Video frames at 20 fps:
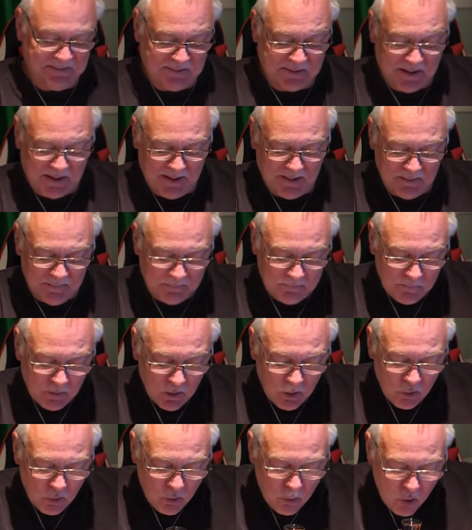yeah.
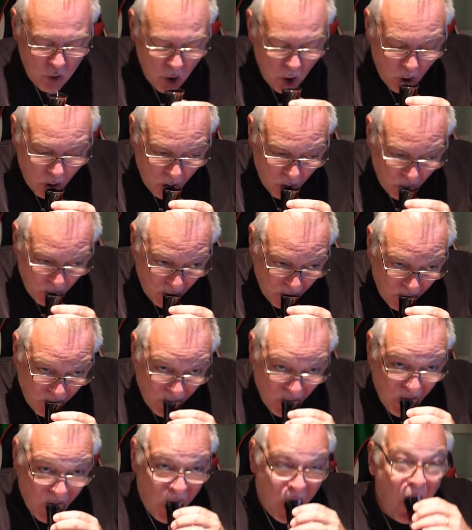It just
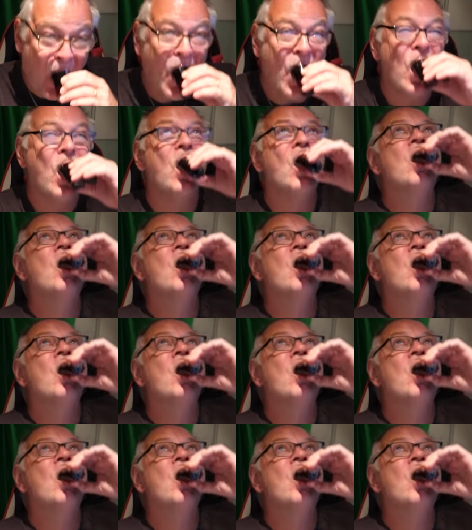missed the part